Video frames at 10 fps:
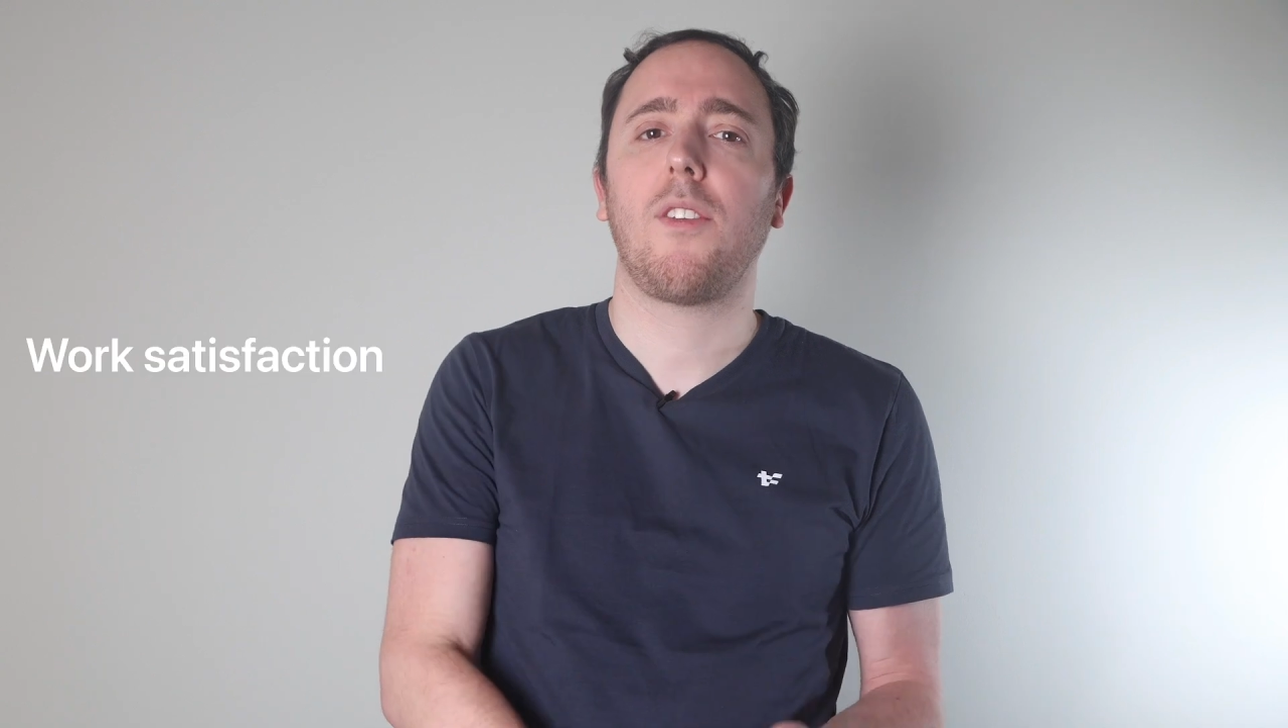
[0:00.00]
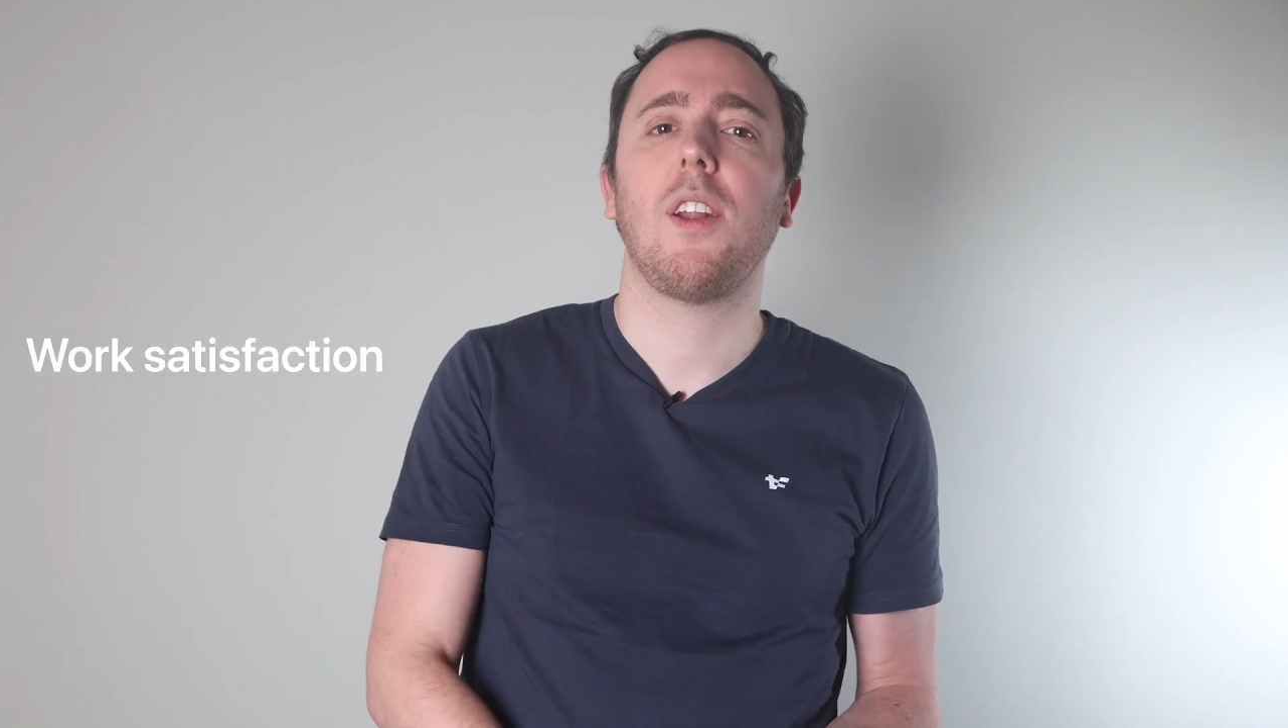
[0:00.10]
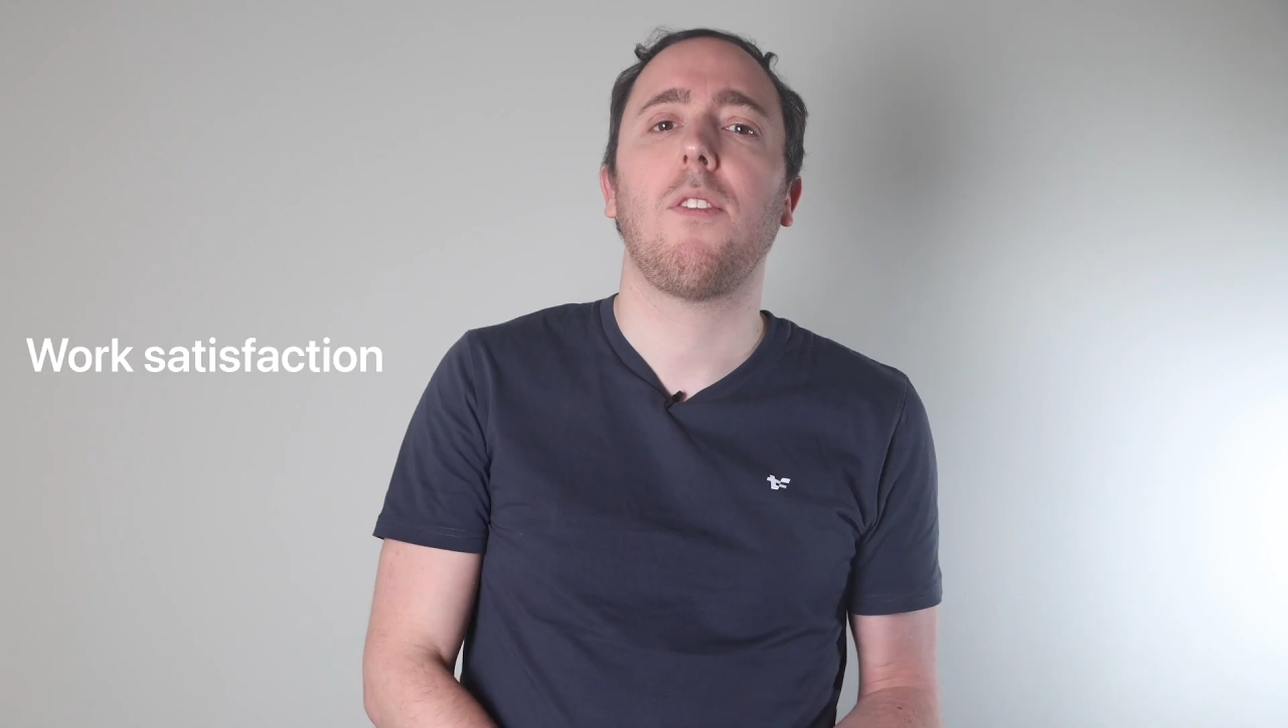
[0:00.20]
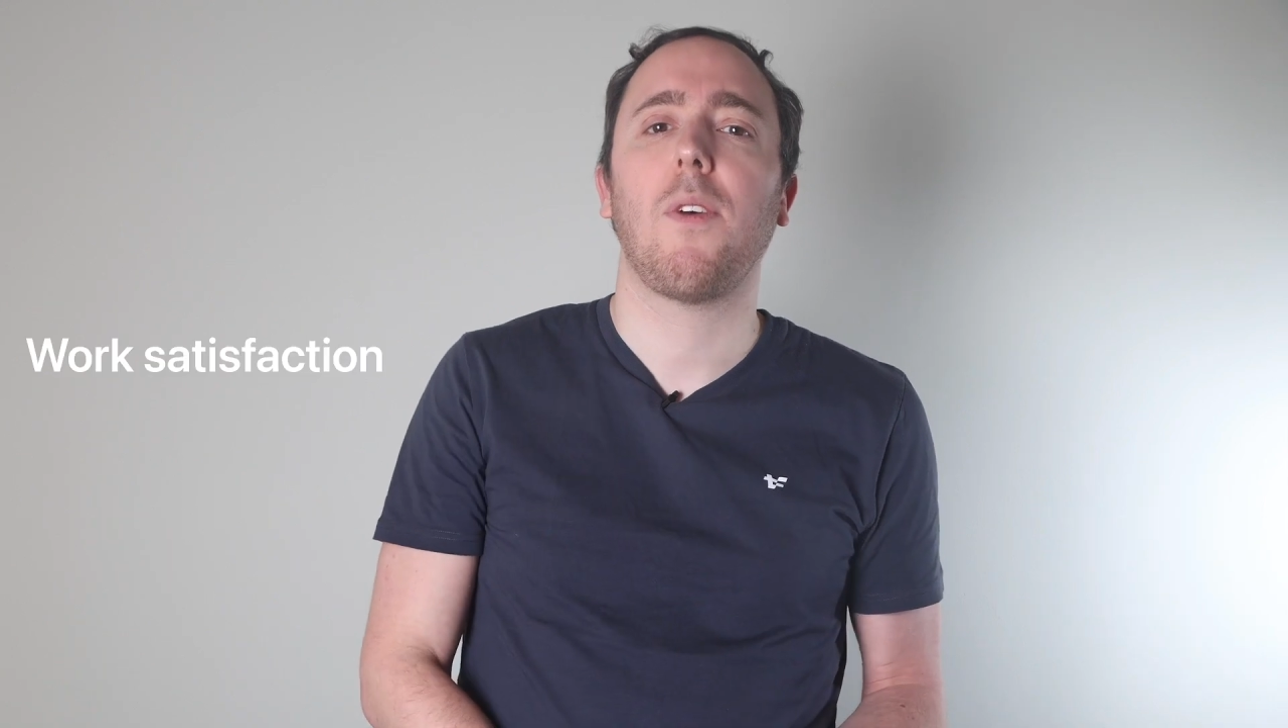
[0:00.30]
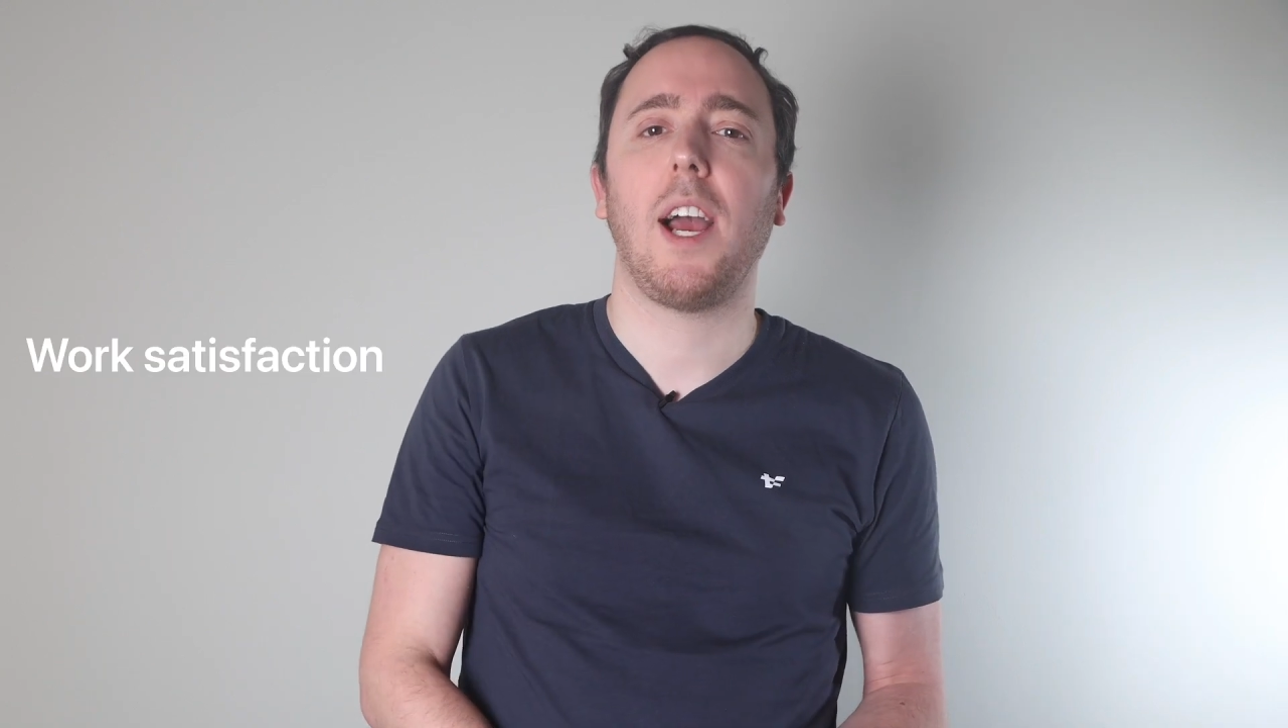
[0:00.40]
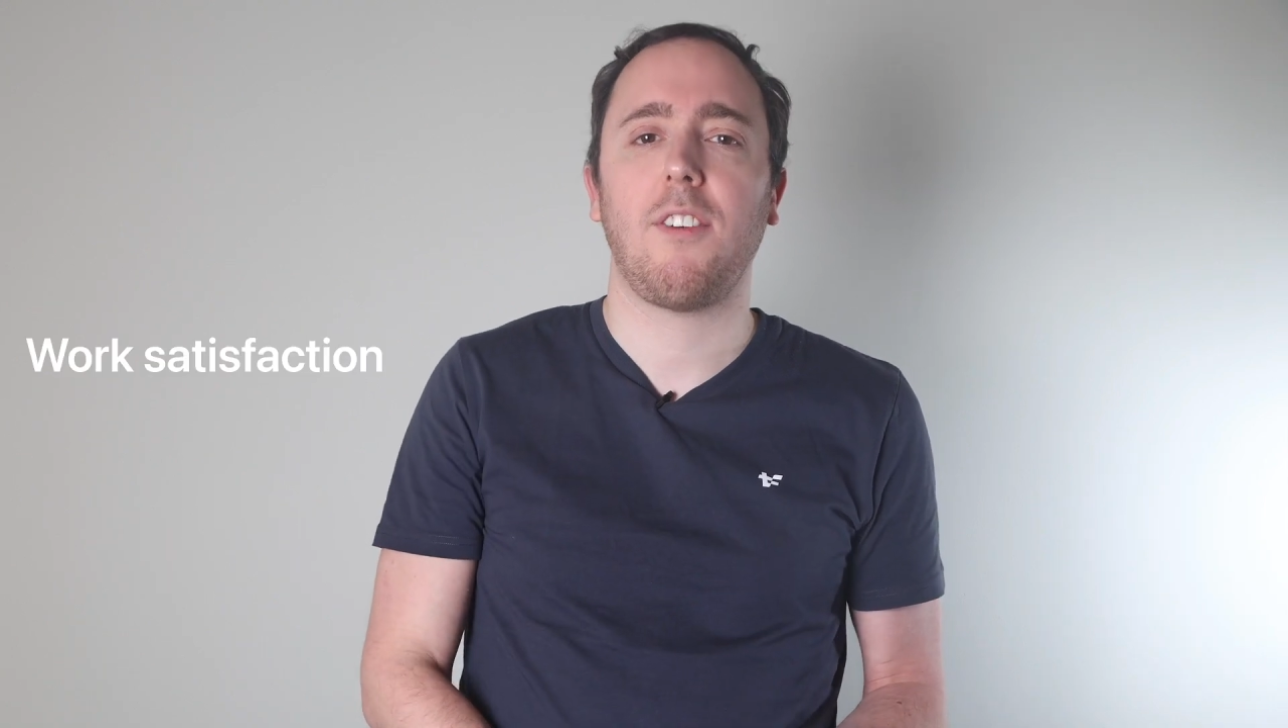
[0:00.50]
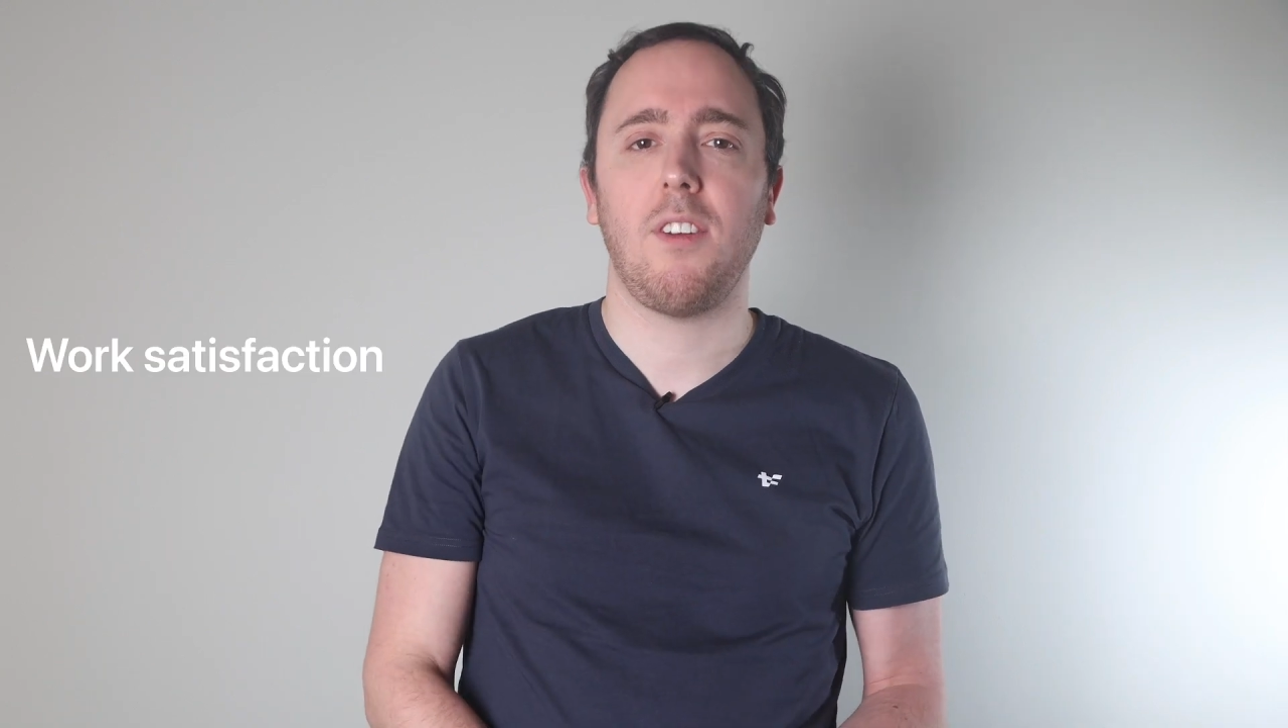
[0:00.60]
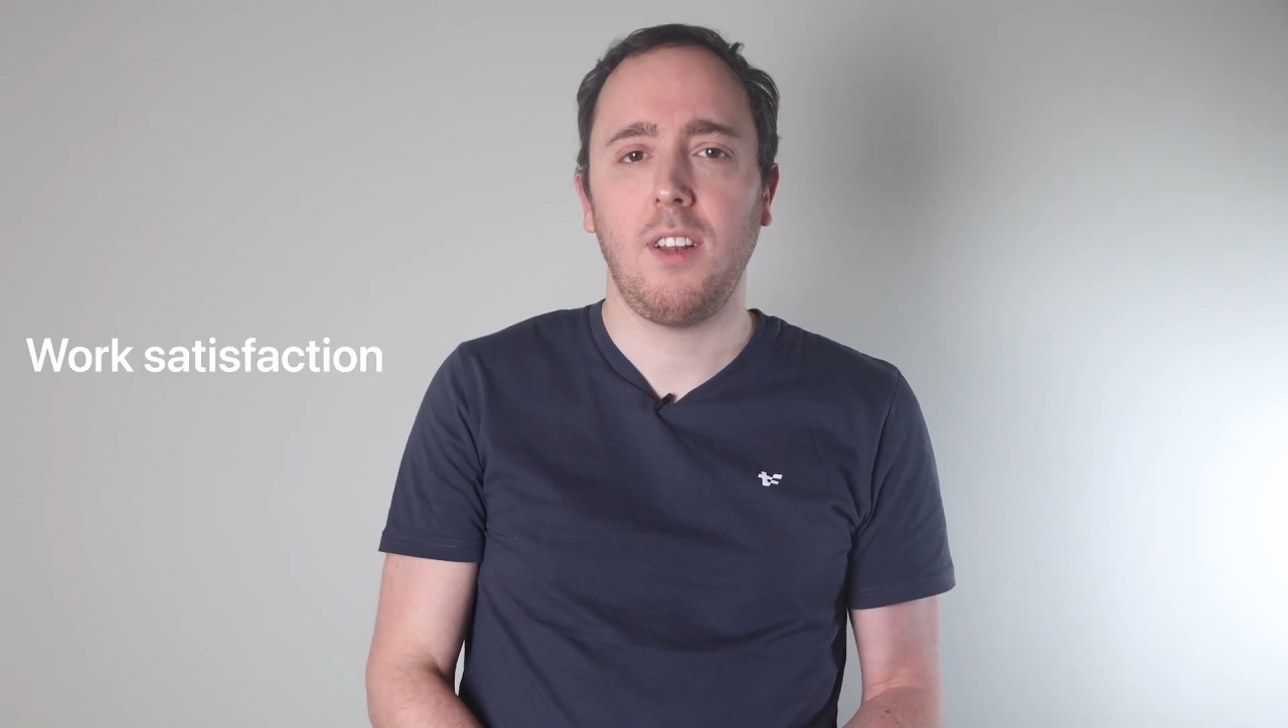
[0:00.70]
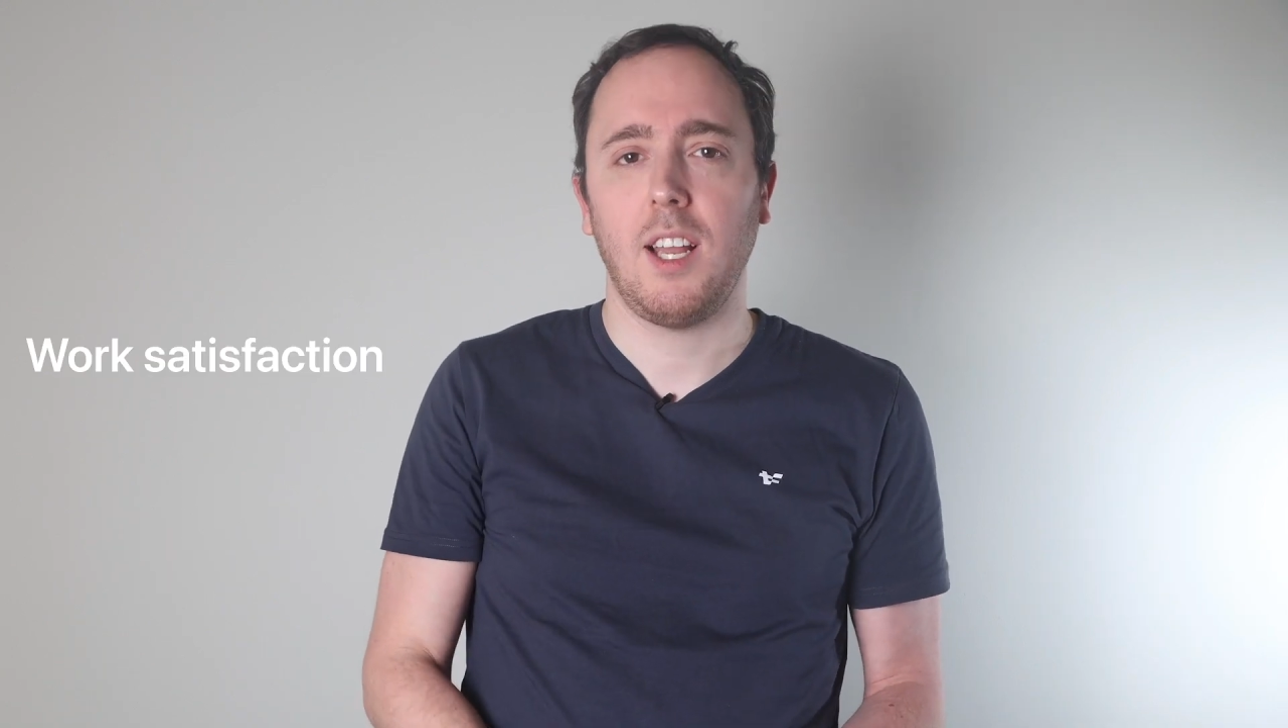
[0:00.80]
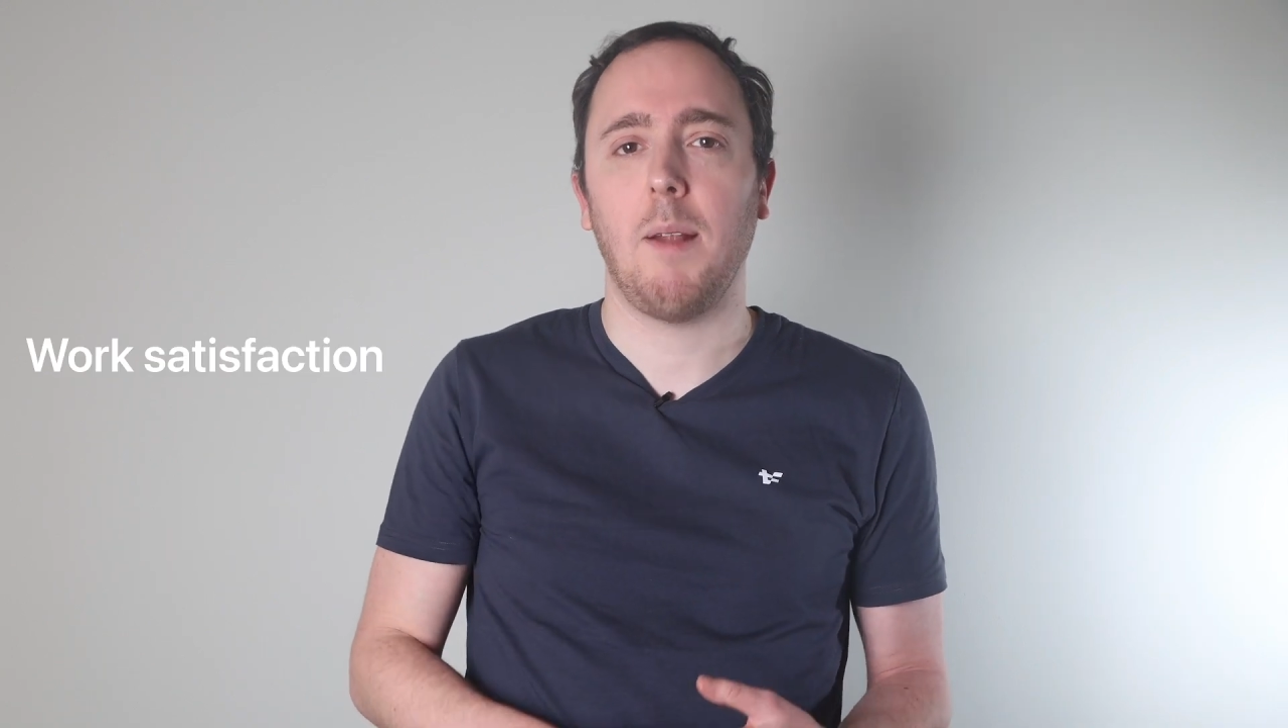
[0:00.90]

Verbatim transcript: satisfaction